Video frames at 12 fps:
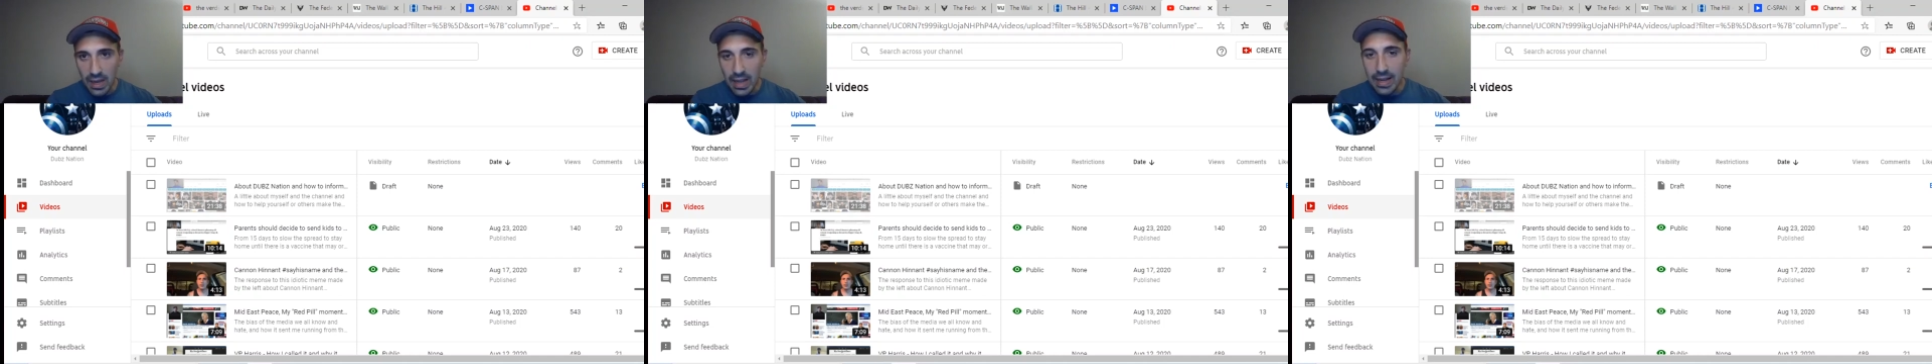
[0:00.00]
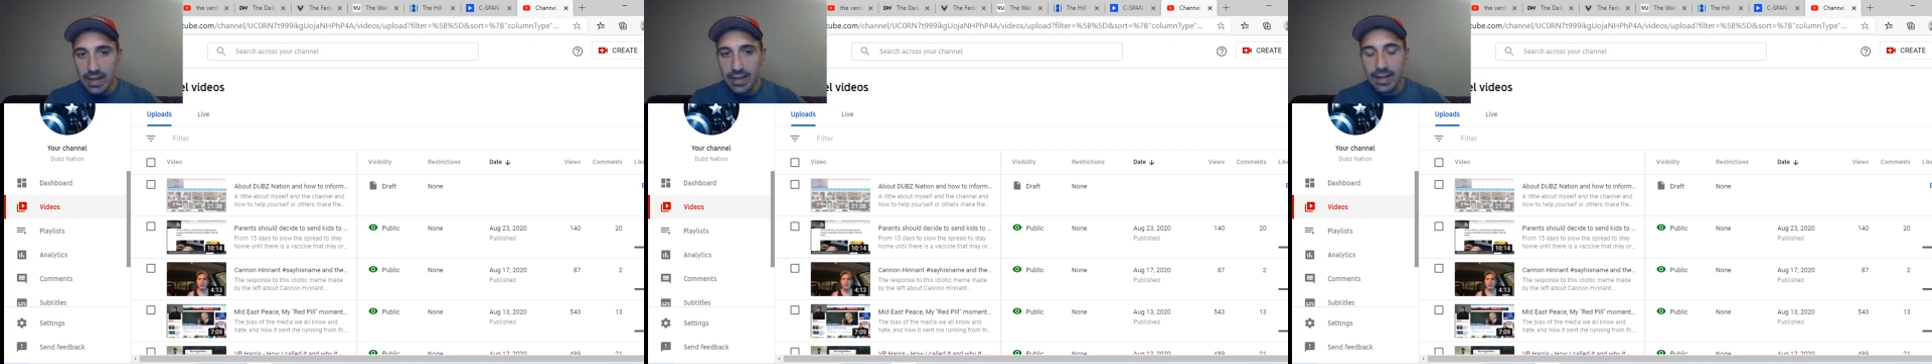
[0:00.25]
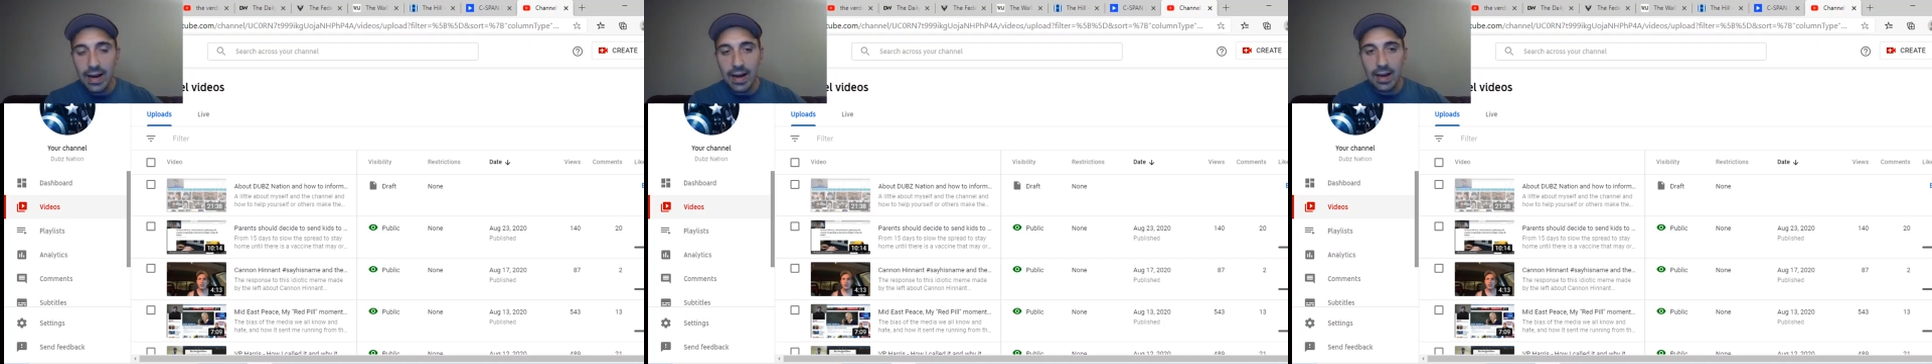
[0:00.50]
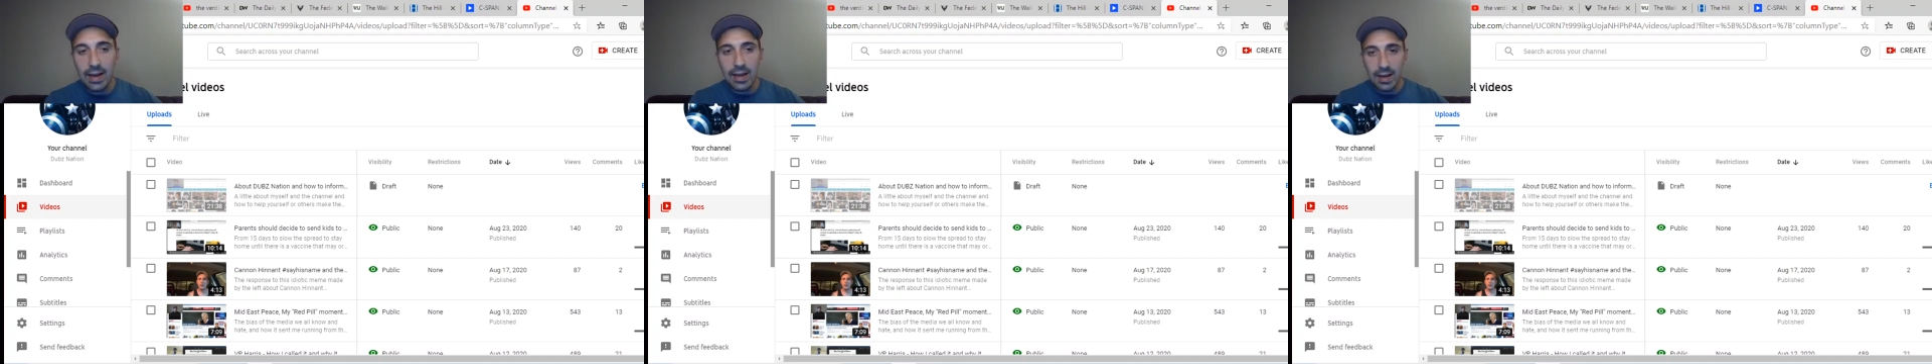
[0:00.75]
And
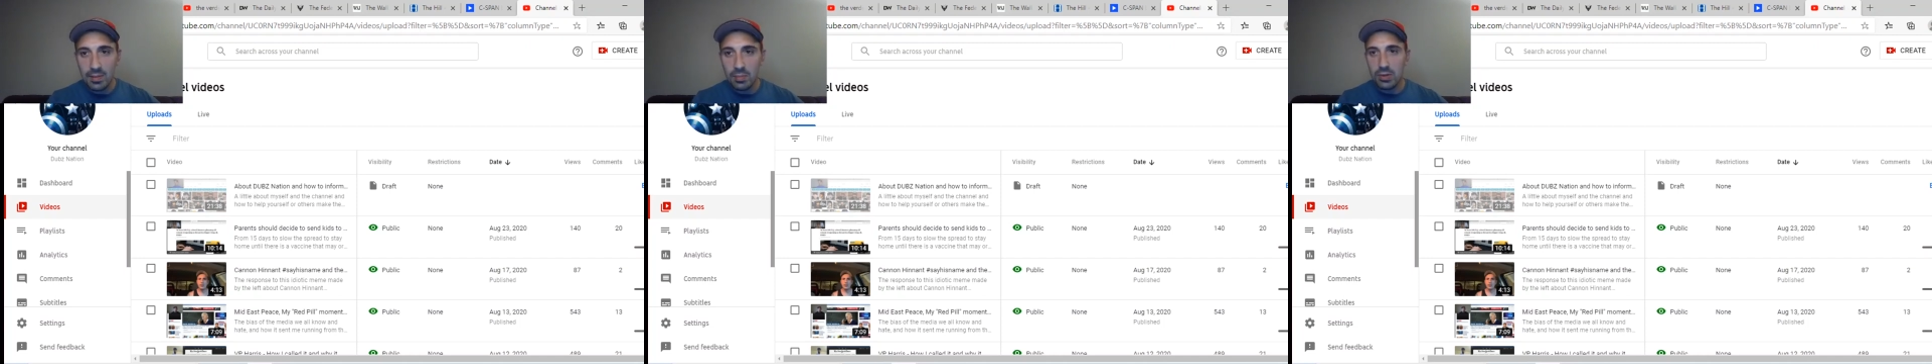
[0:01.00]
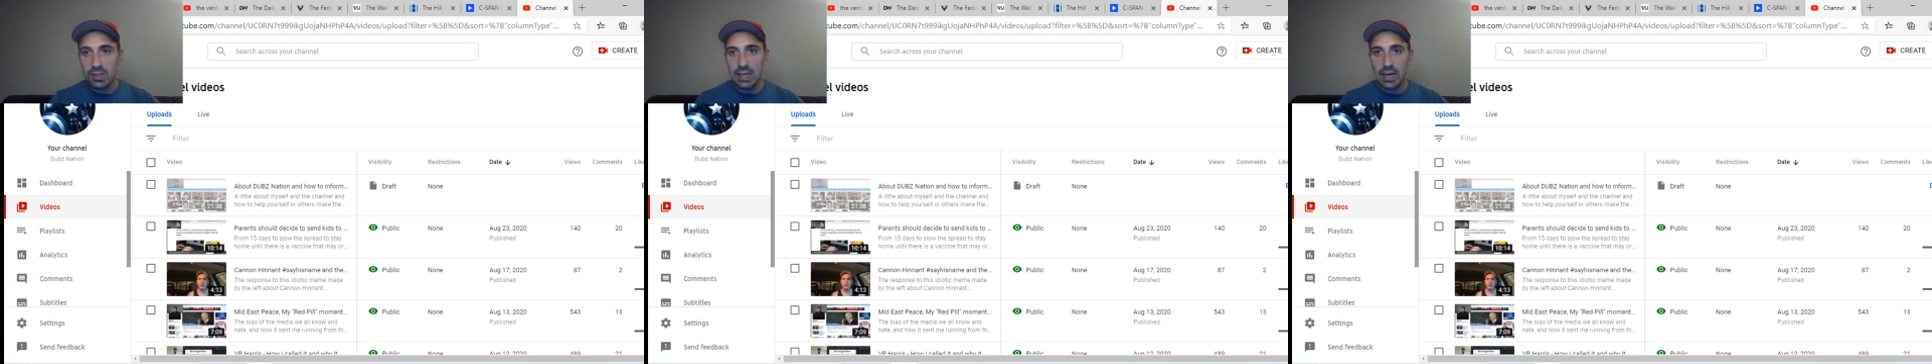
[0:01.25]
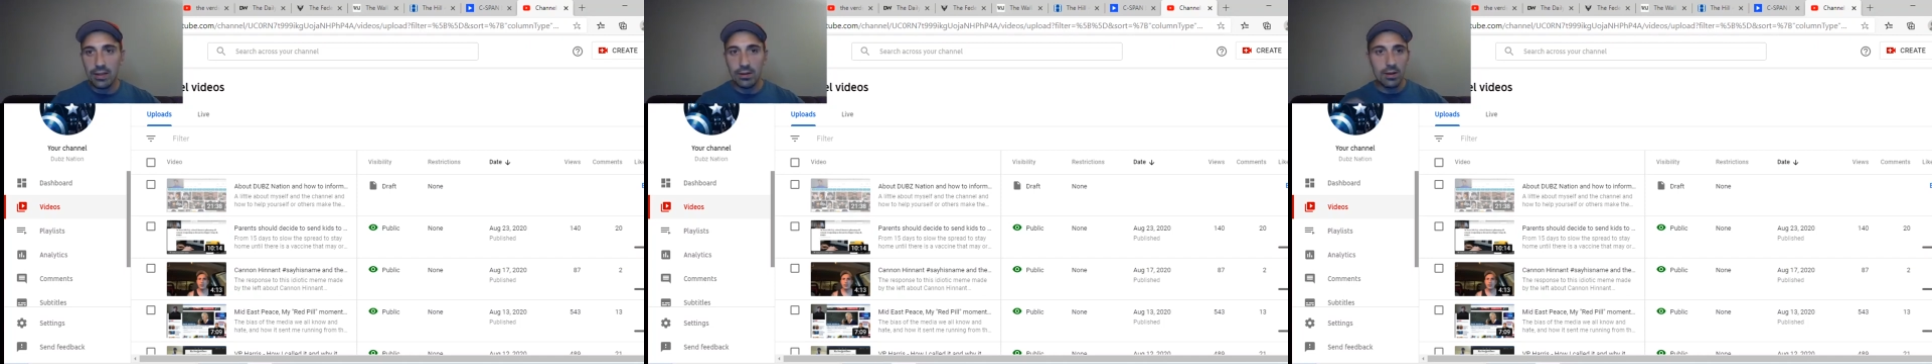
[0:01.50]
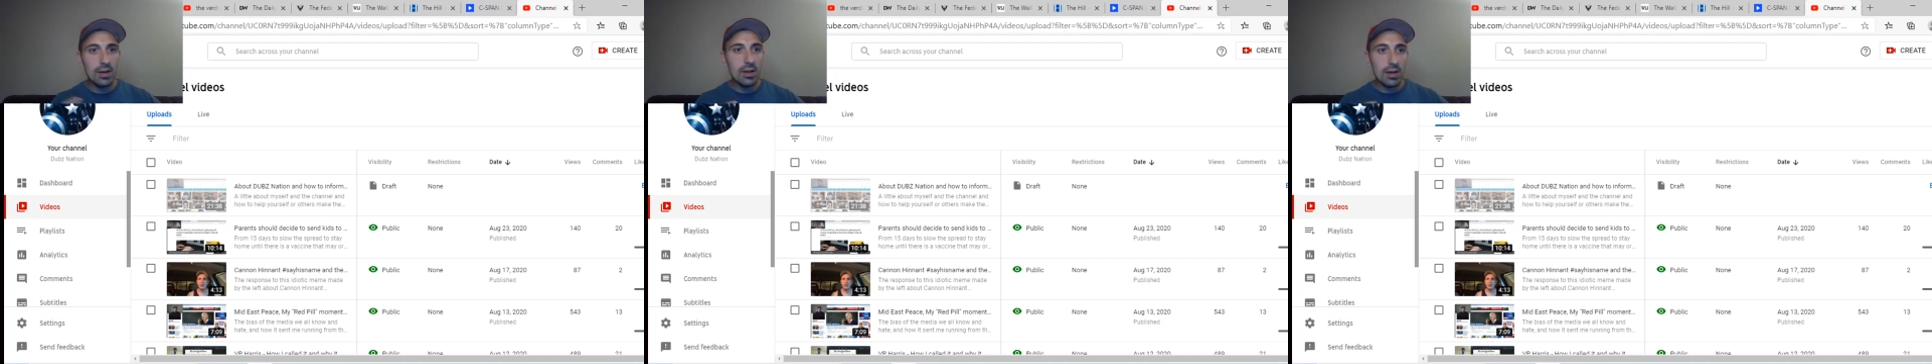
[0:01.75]
I kind of put together